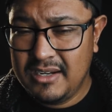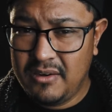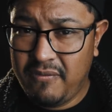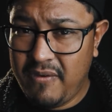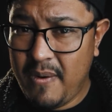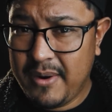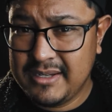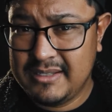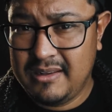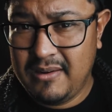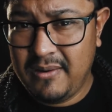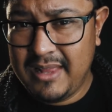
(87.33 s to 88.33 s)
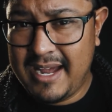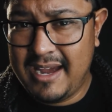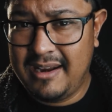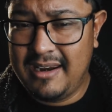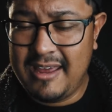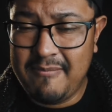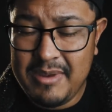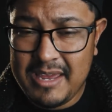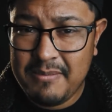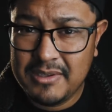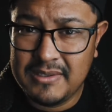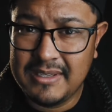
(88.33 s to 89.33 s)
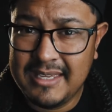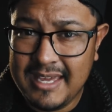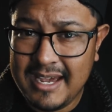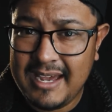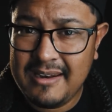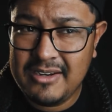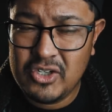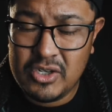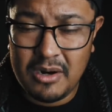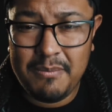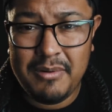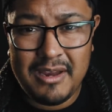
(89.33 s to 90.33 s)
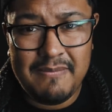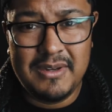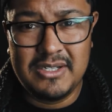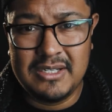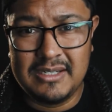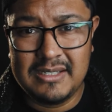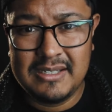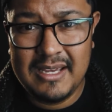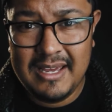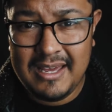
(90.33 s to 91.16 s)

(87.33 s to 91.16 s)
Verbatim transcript: to focus on low light, and I've been able to get sharper images,